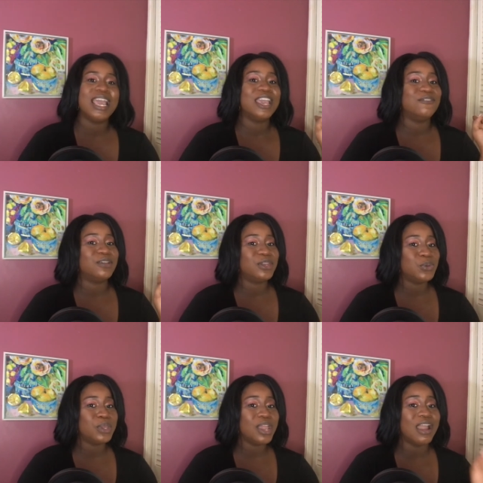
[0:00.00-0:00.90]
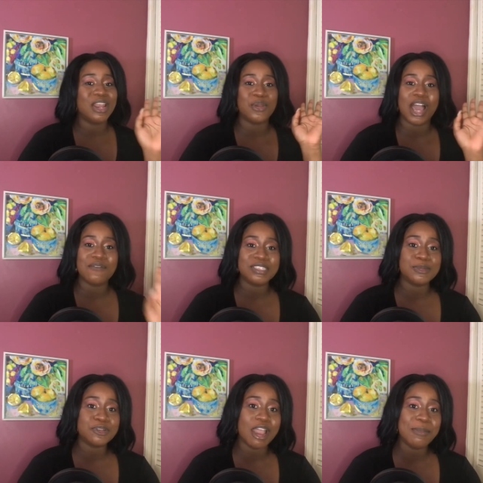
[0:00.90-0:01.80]
if you're new here and you haven't
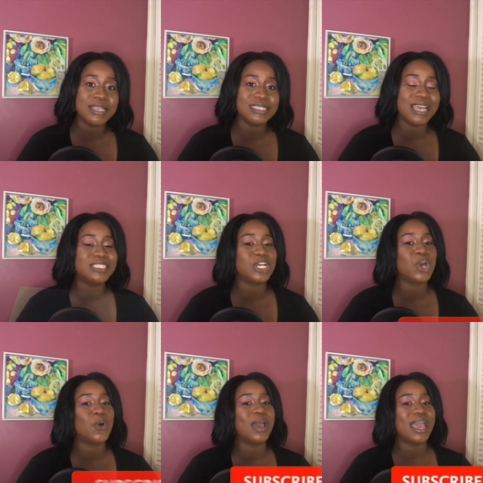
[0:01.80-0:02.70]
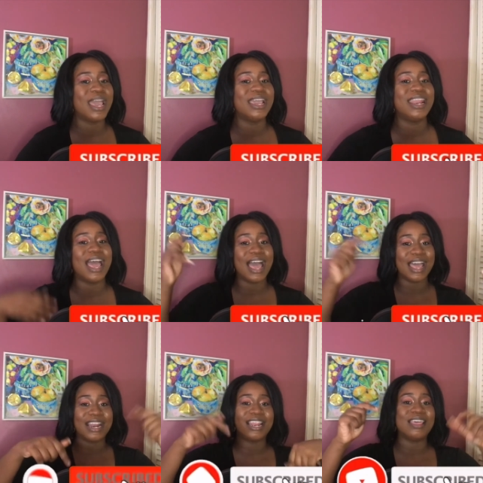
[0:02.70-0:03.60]
subscribed us yet, go ahead
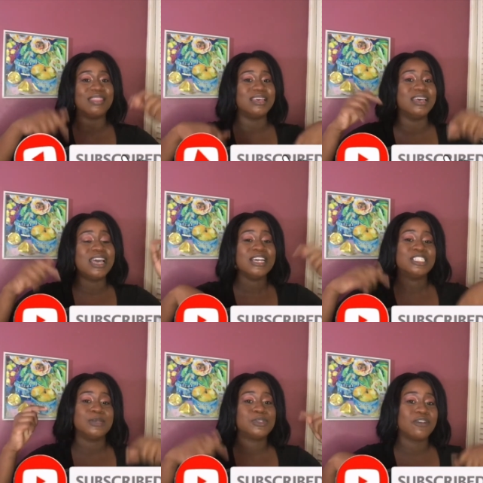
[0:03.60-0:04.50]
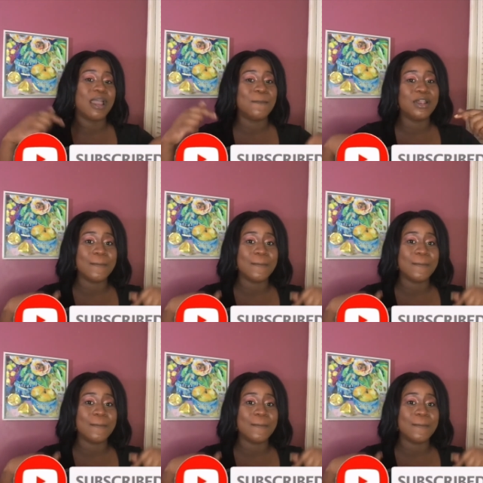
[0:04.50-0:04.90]
and click the subscribe button